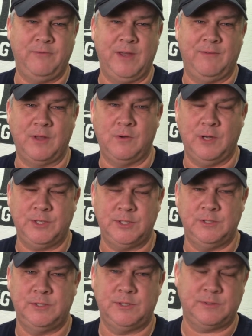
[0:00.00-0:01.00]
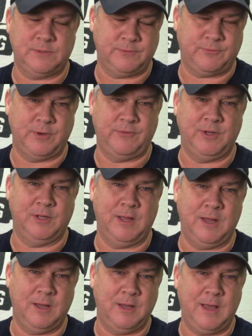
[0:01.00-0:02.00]
If you have any questions, feel
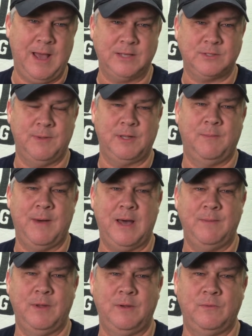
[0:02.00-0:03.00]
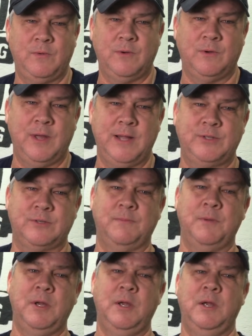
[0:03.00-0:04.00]
to ask them at the bottom and we will answer them.
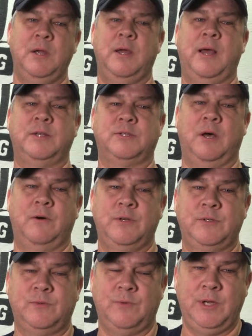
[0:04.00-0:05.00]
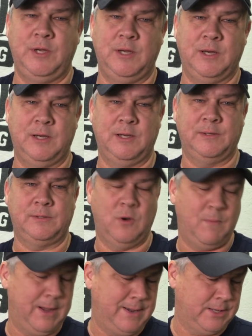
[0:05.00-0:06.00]
As always, we
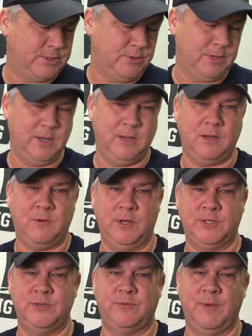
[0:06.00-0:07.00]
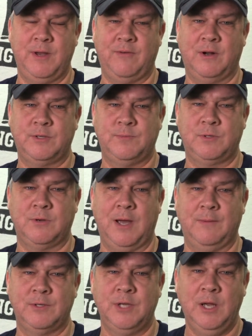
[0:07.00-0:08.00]
don't mind answering questions from any of our
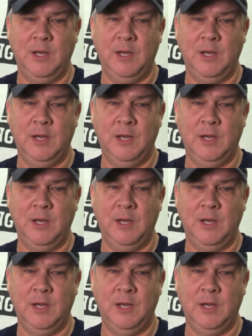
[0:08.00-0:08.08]
subscribers.